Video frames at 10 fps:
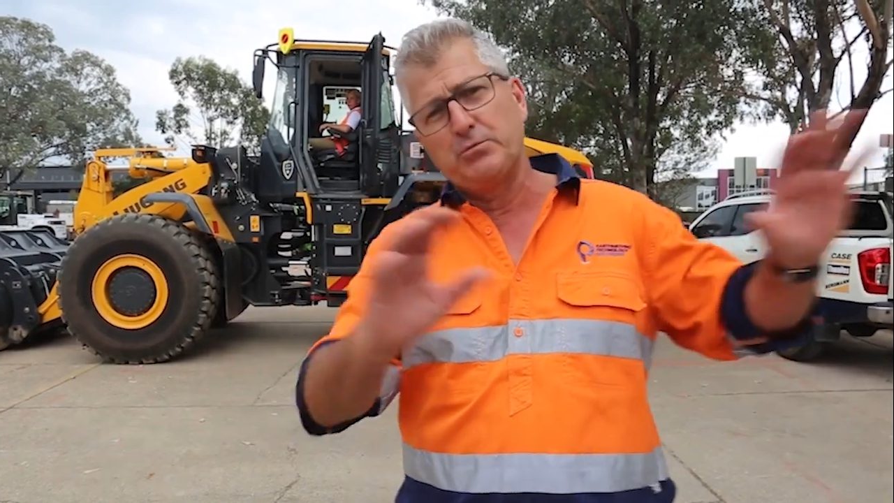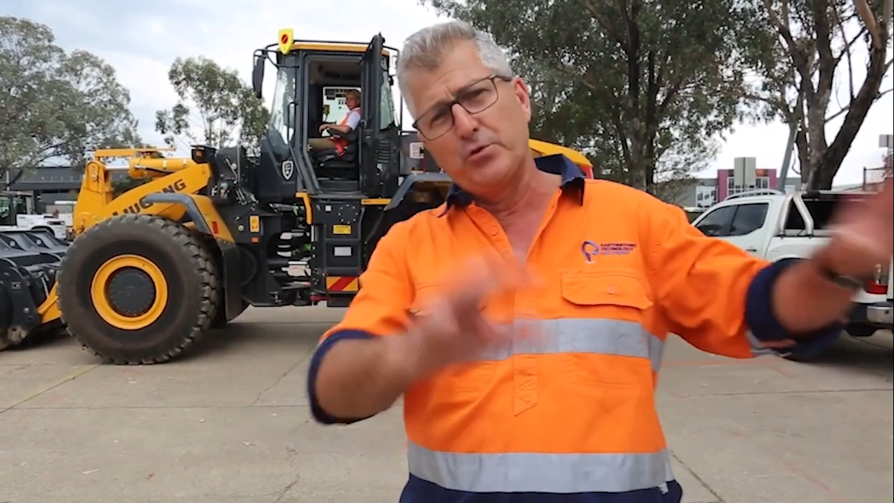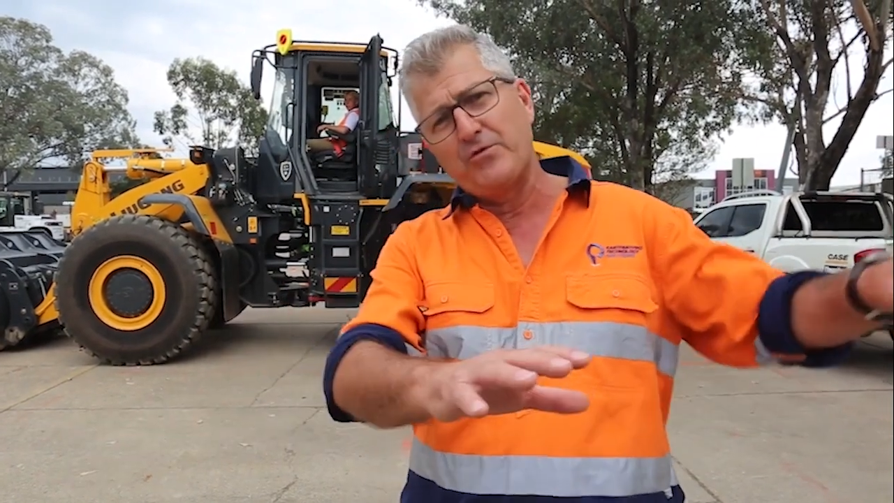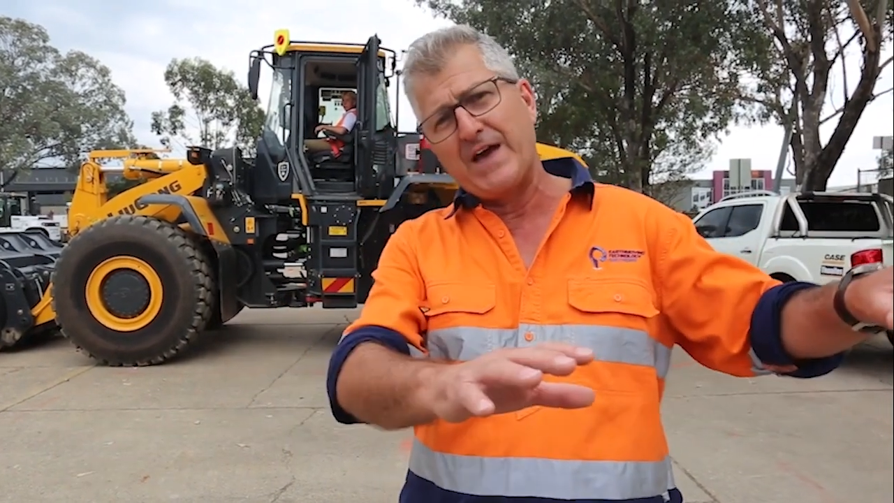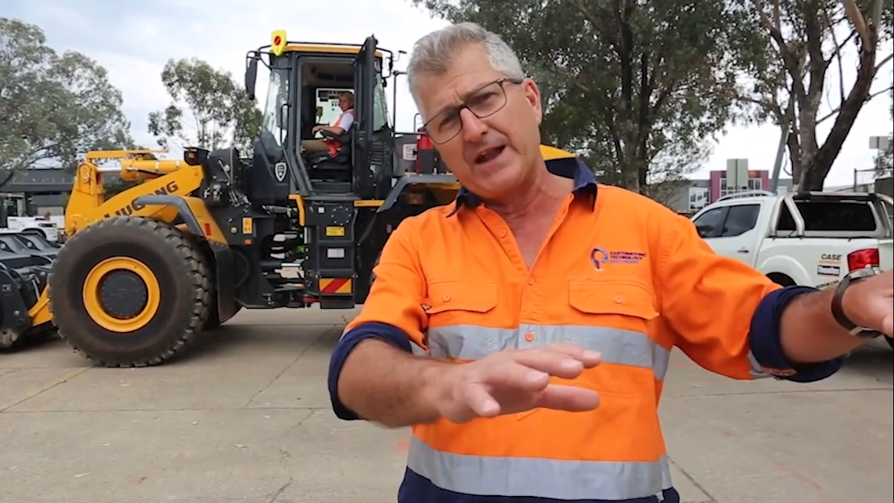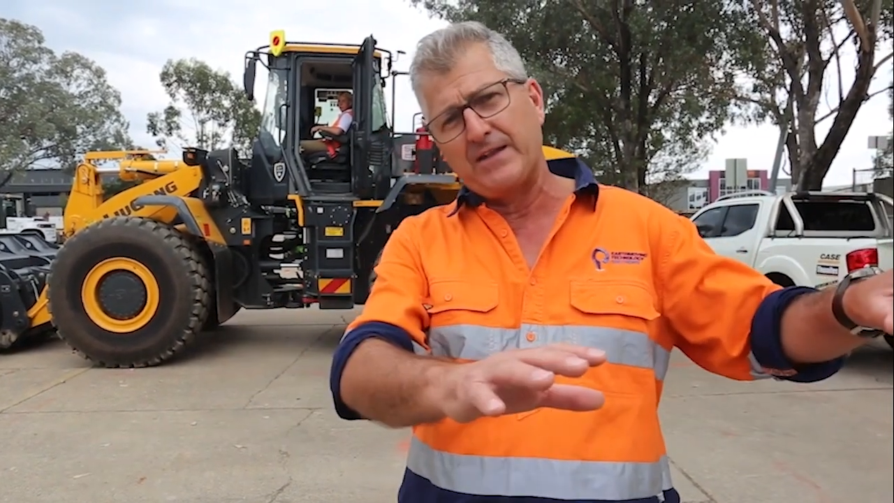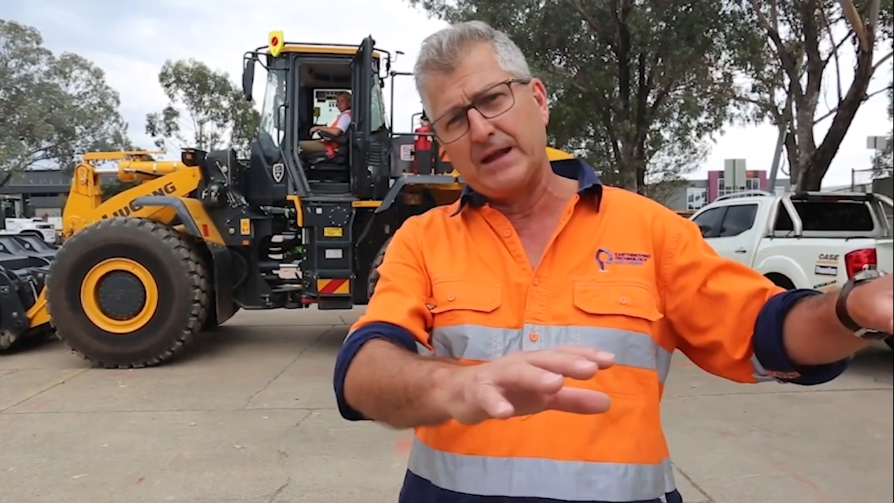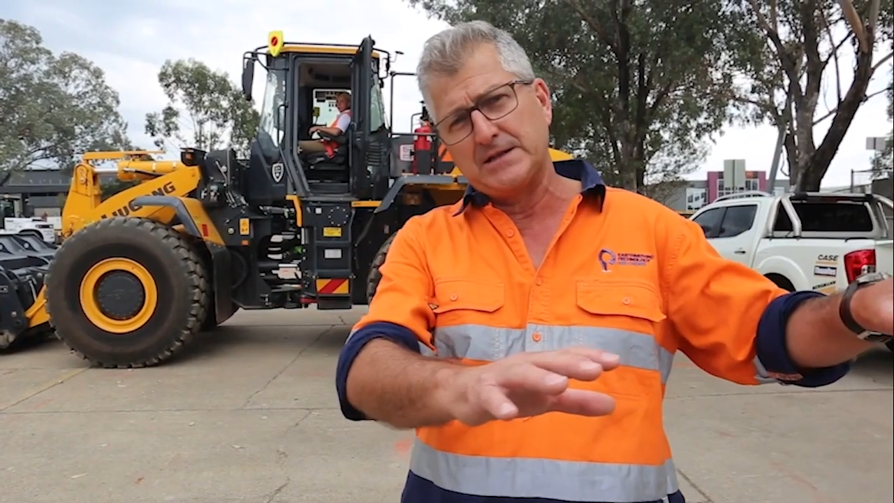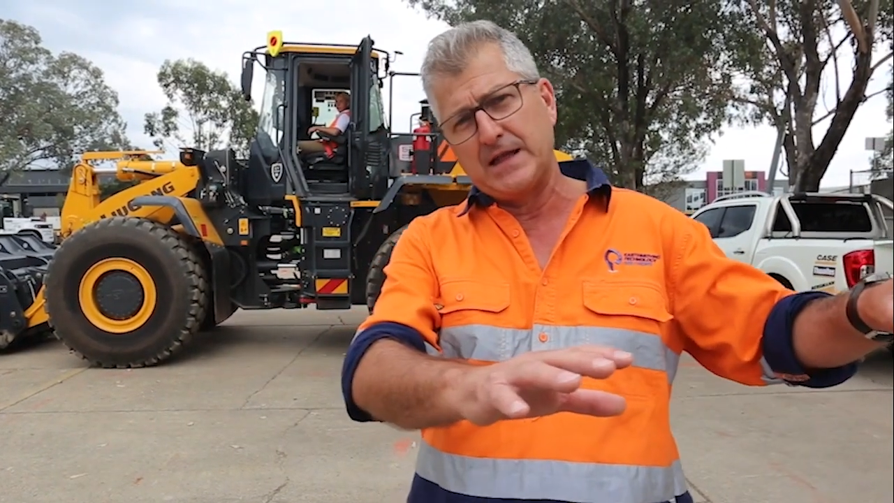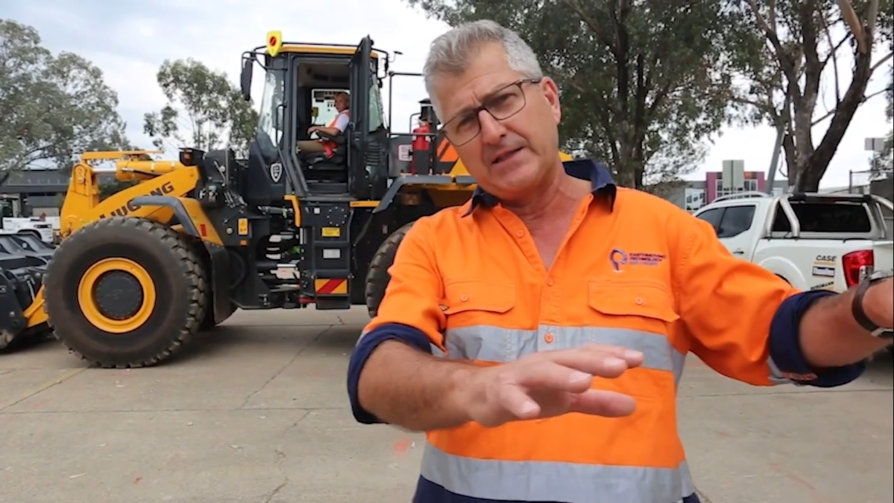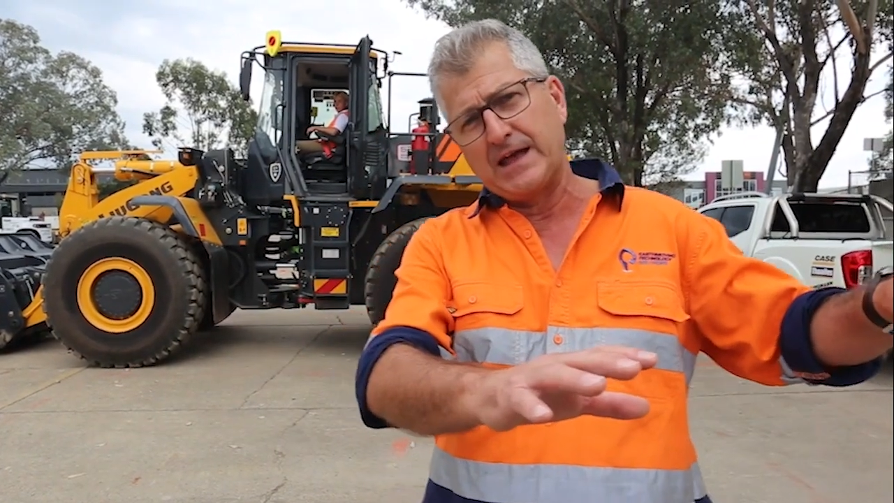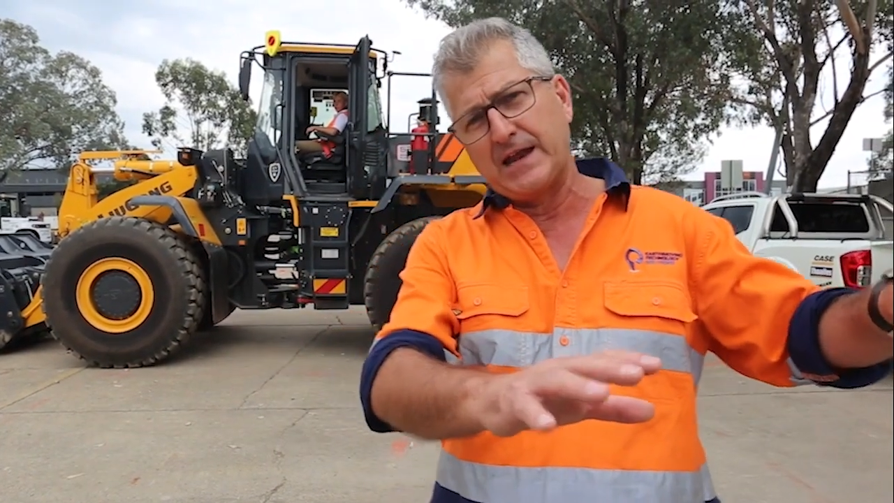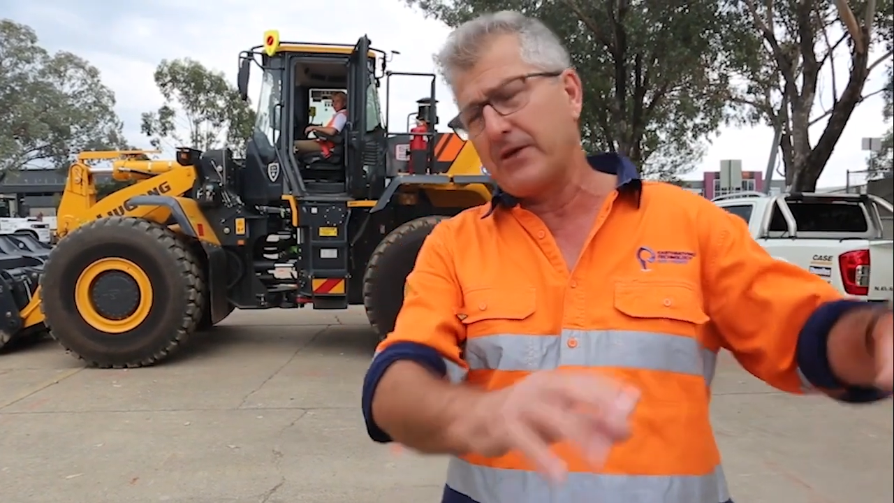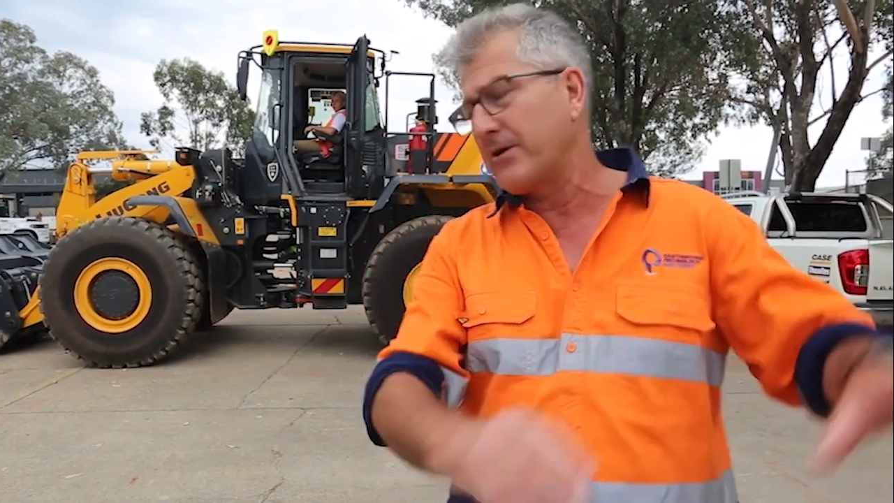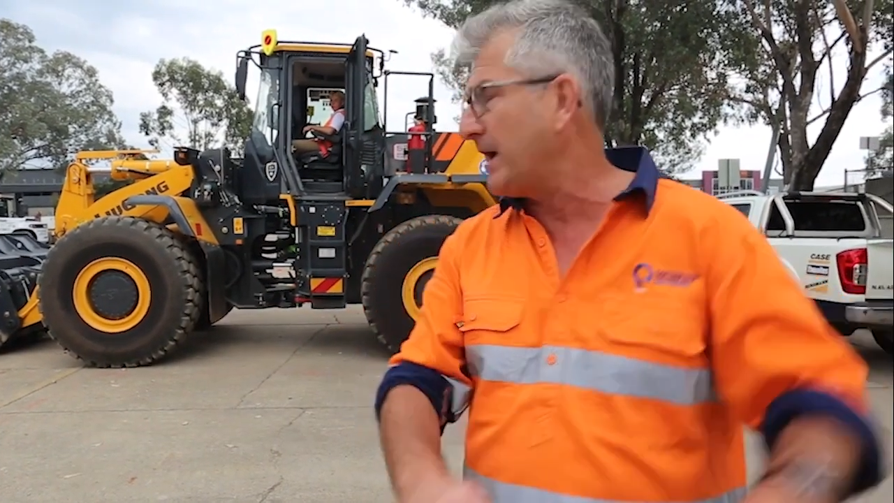move out of that
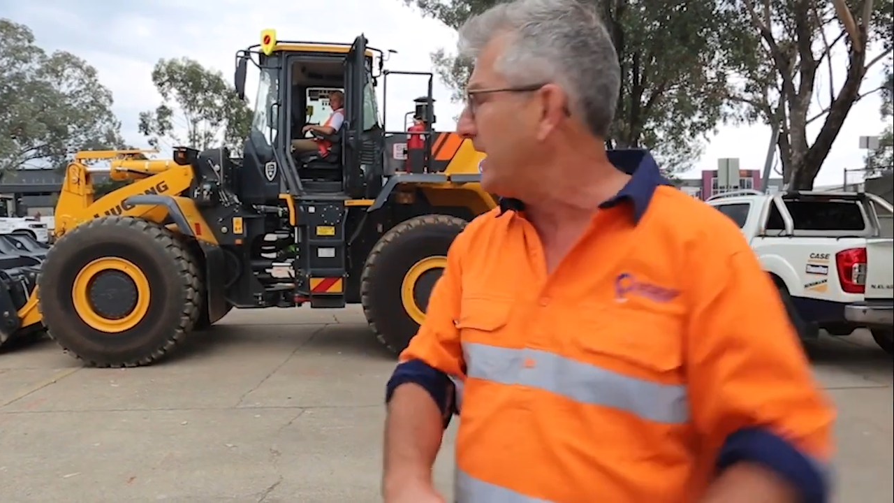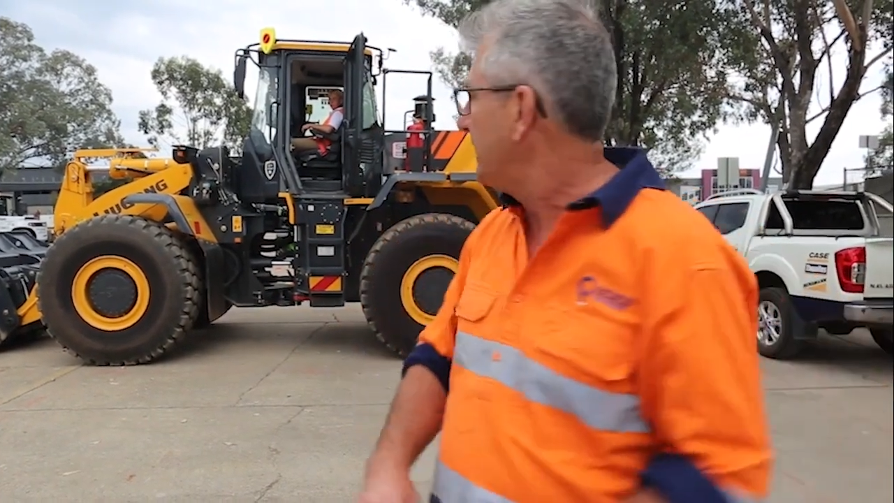area.